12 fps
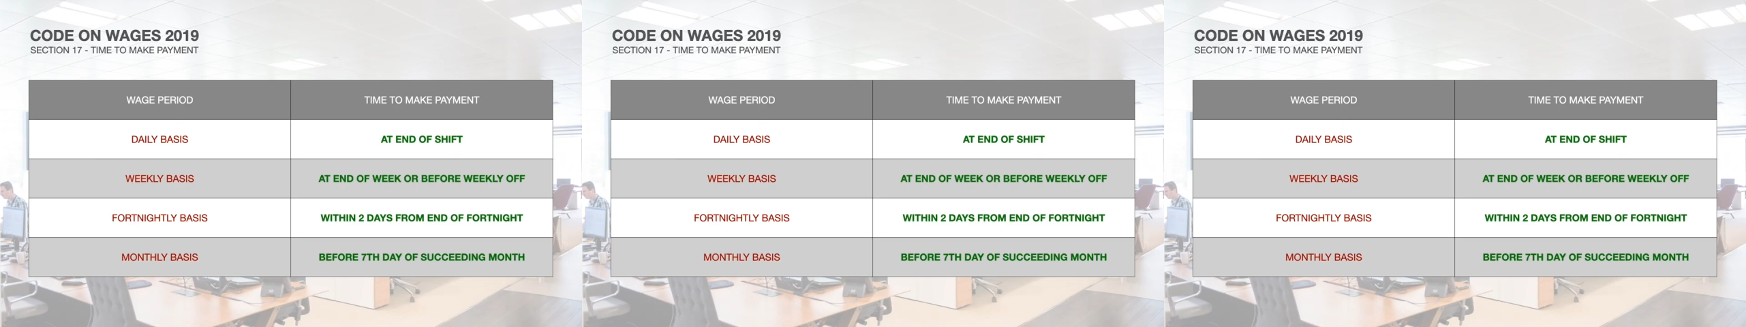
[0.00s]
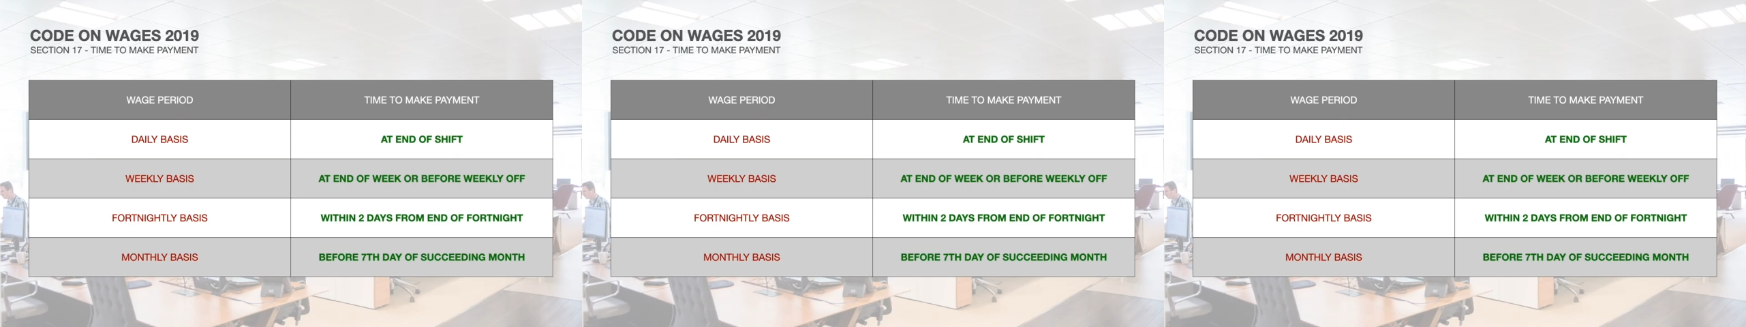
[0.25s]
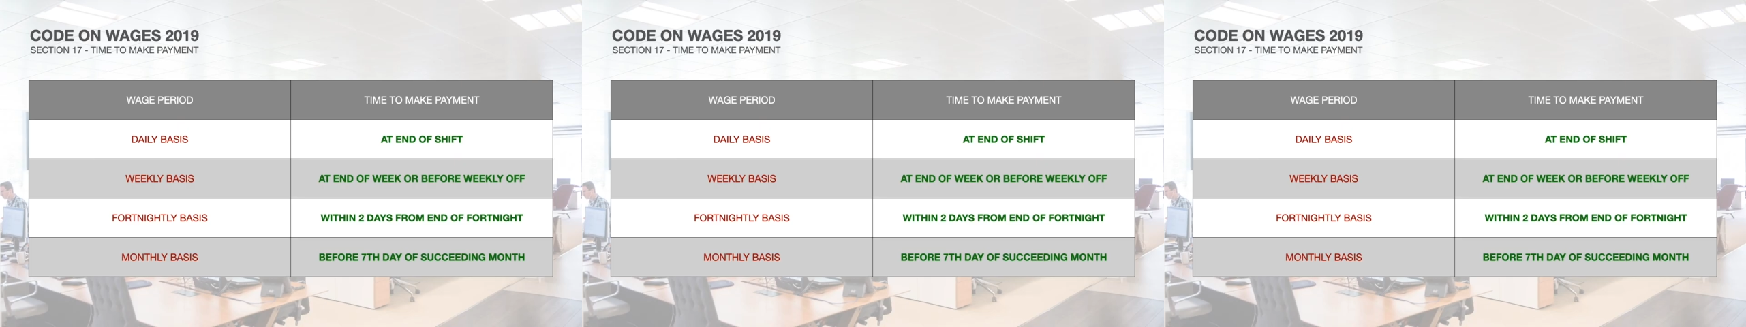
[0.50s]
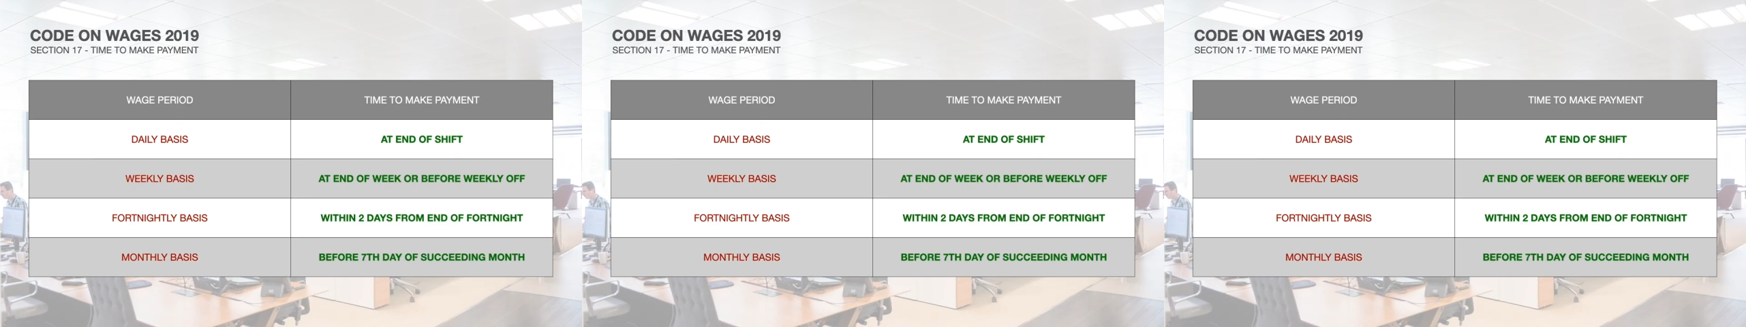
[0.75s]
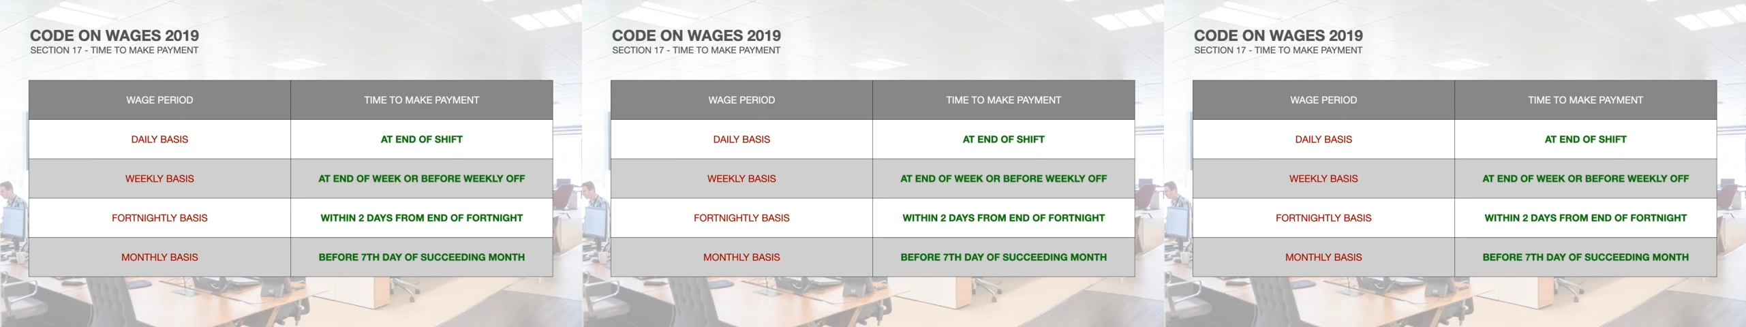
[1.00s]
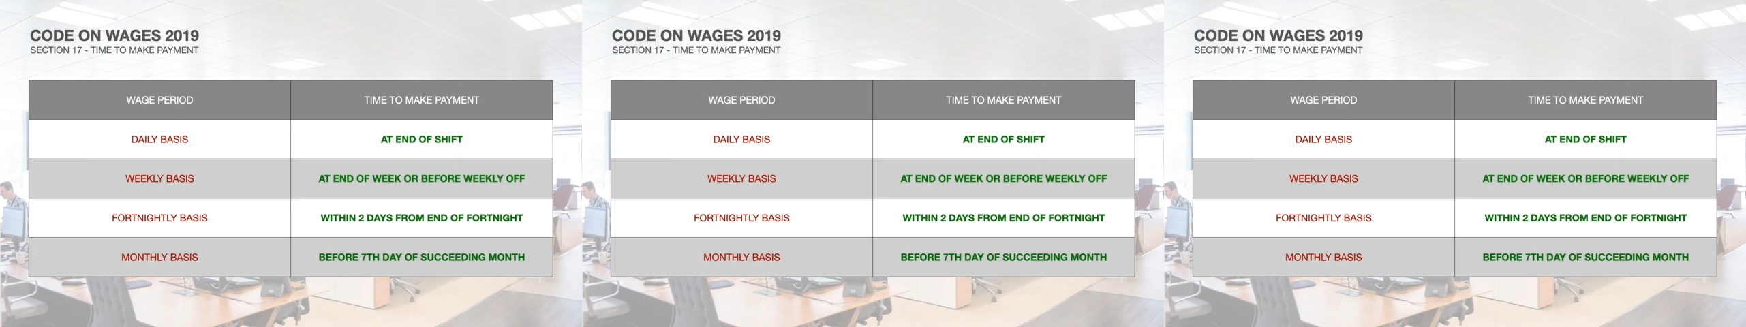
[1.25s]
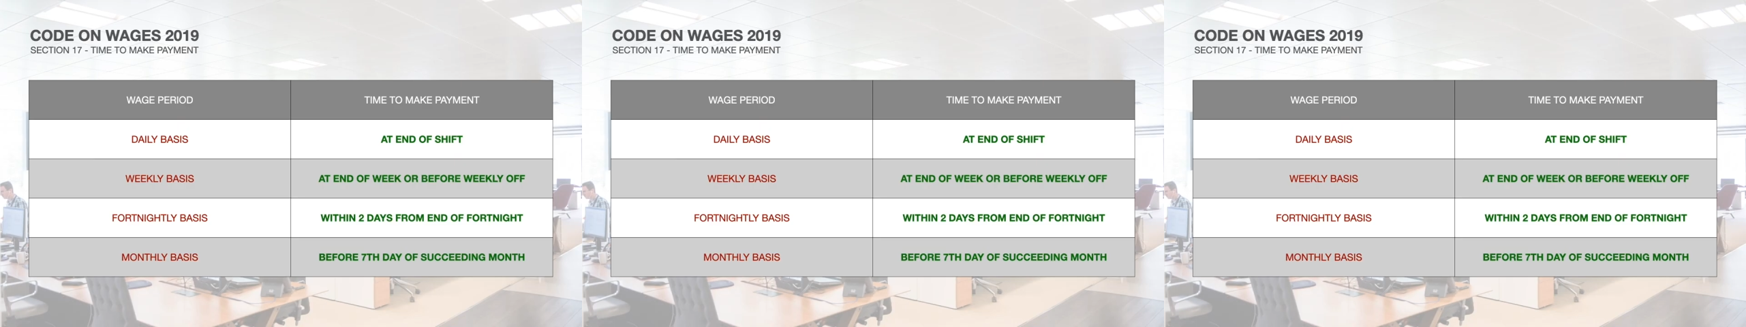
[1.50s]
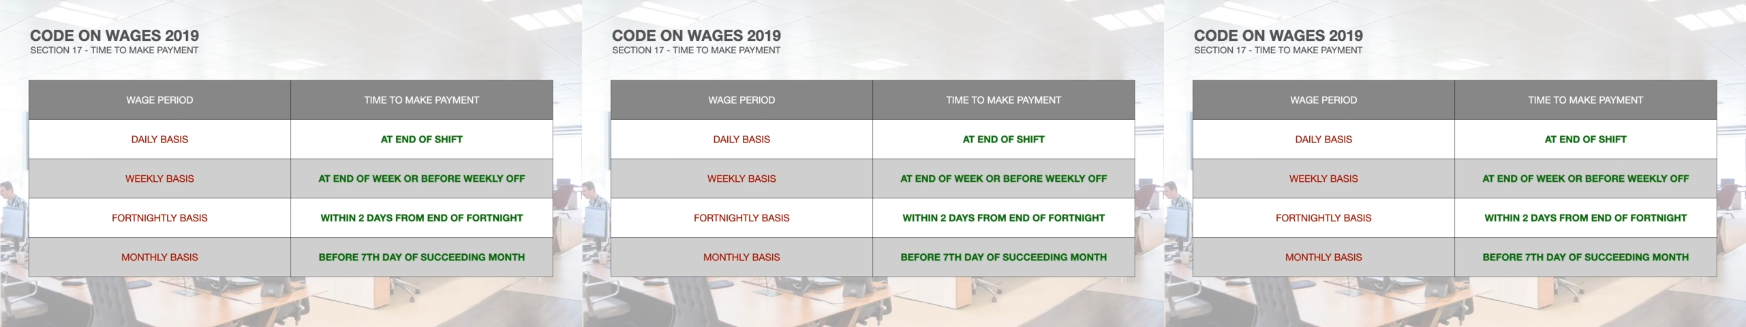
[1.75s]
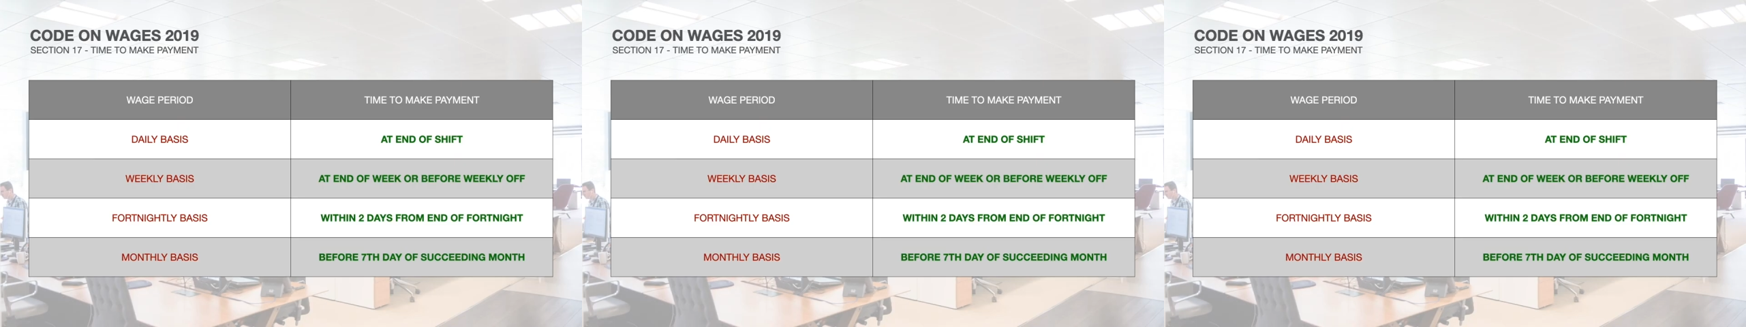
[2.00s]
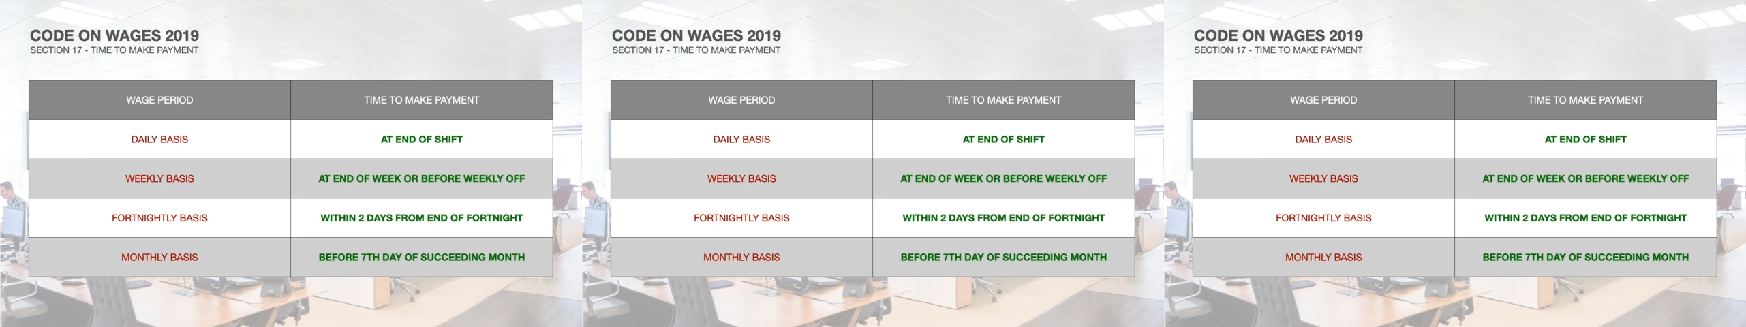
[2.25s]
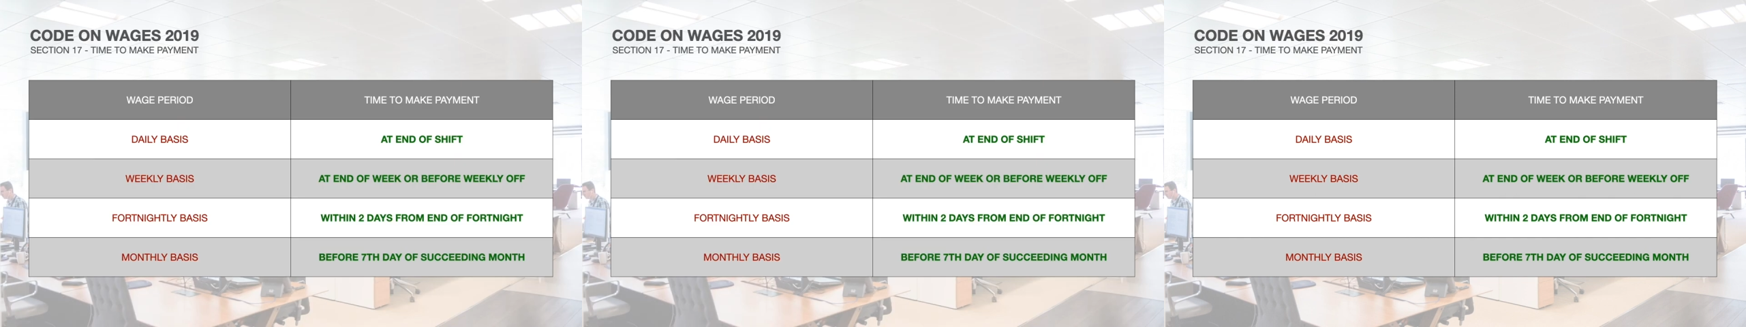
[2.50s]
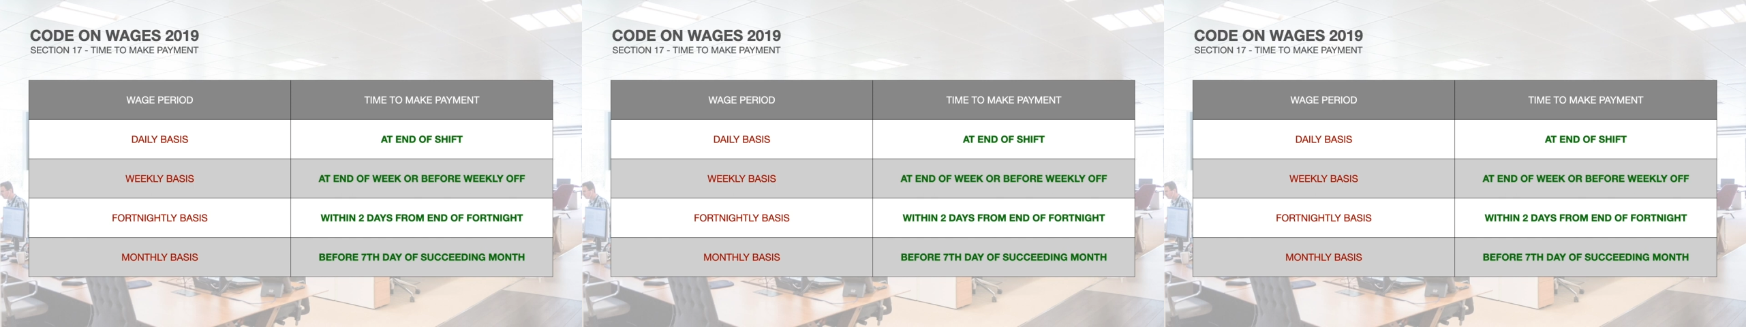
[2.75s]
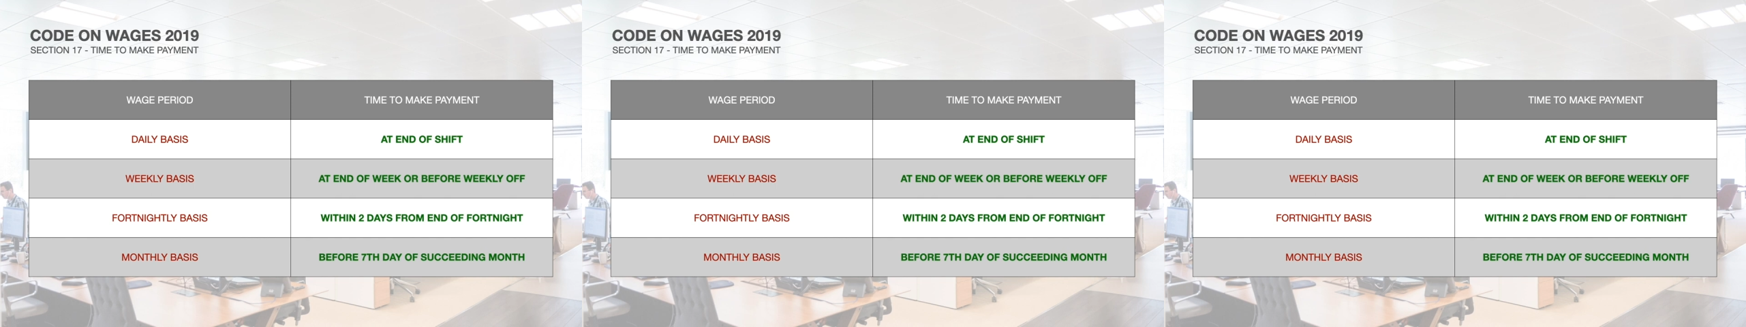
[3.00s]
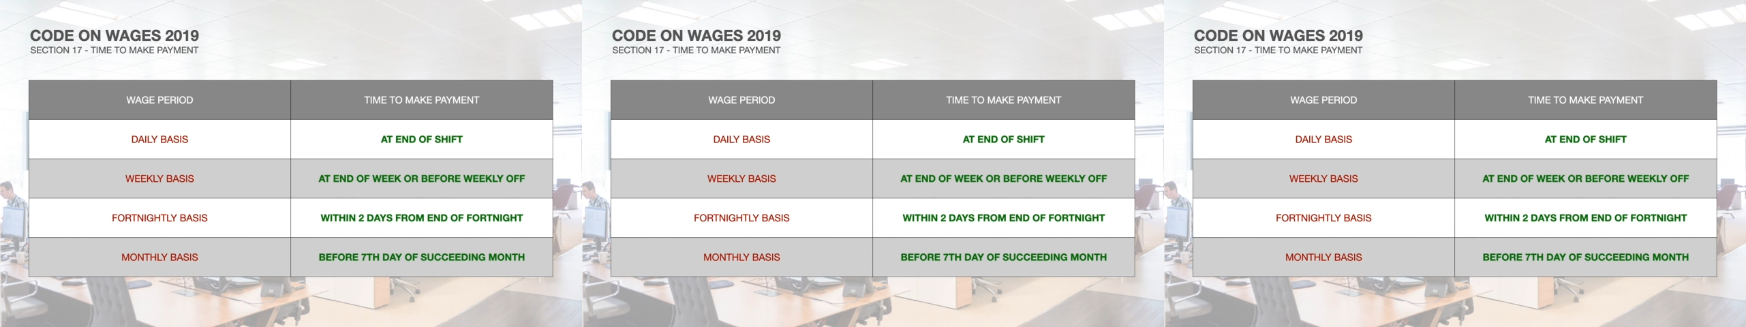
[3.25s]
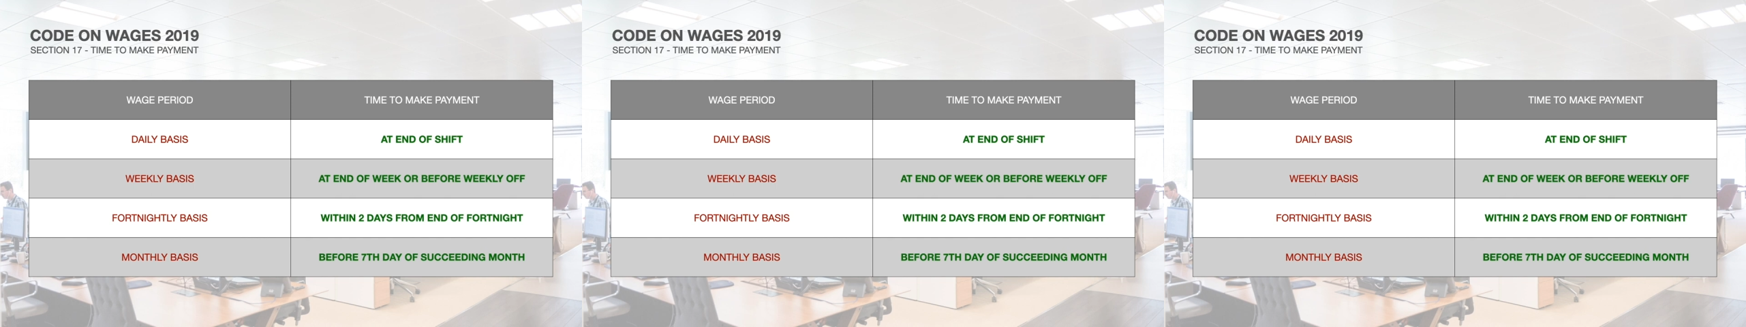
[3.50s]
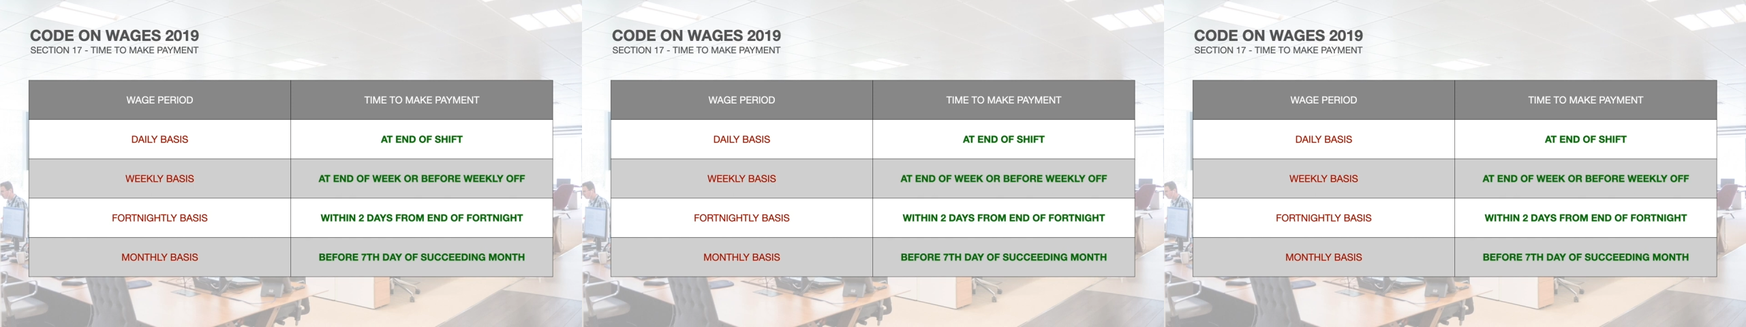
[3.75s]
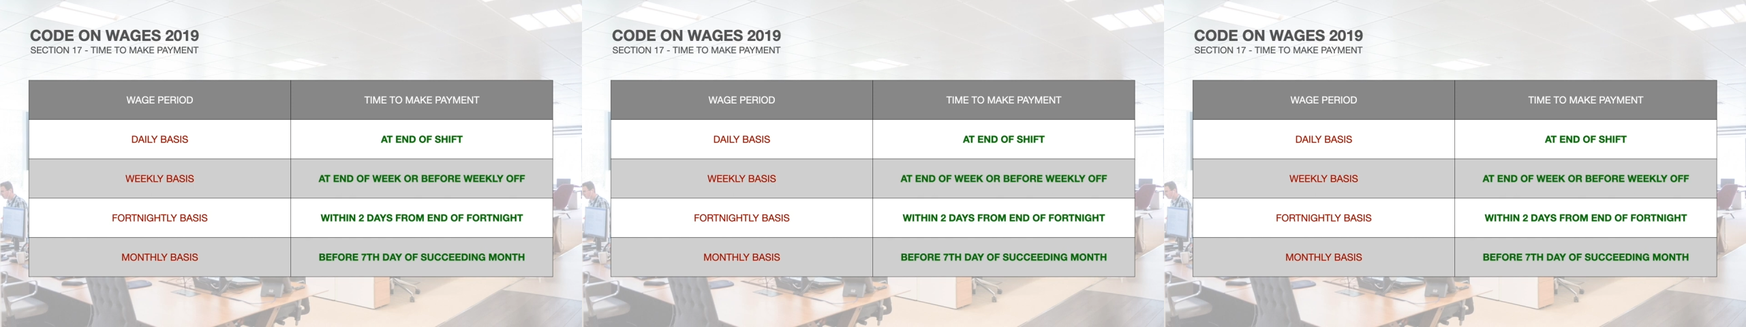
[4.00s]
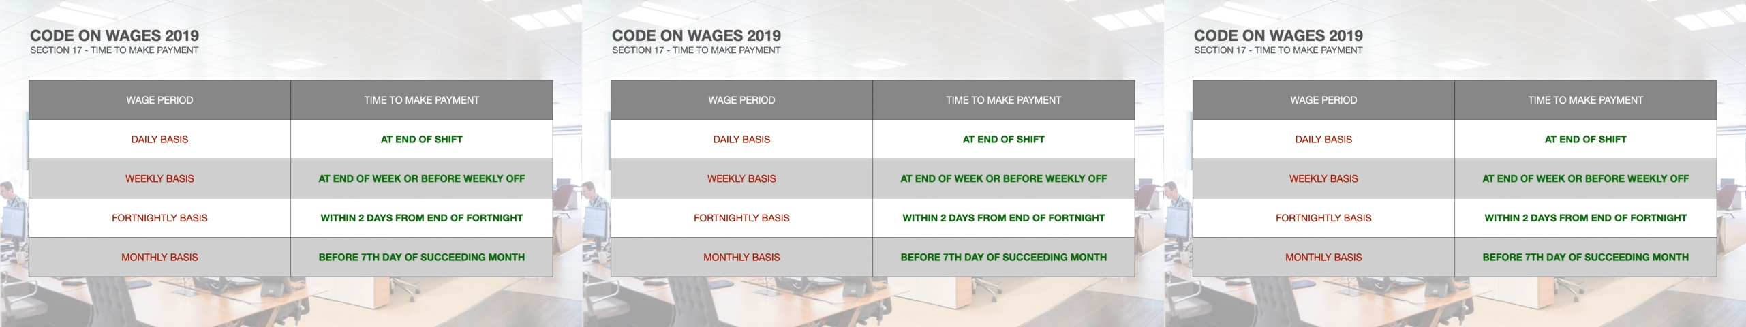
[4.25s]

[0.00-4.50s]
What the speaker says: No face is visible, so there are no lips to read.